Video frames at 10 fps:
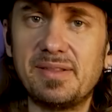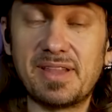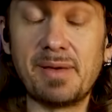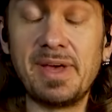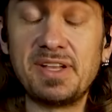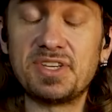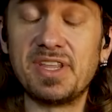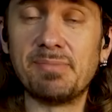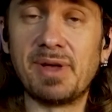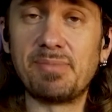dimension
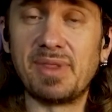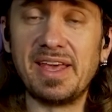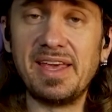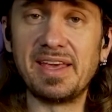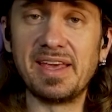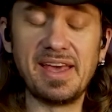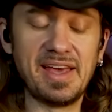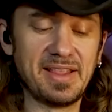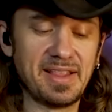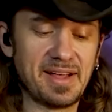in my playing.
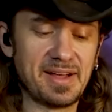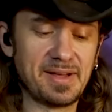And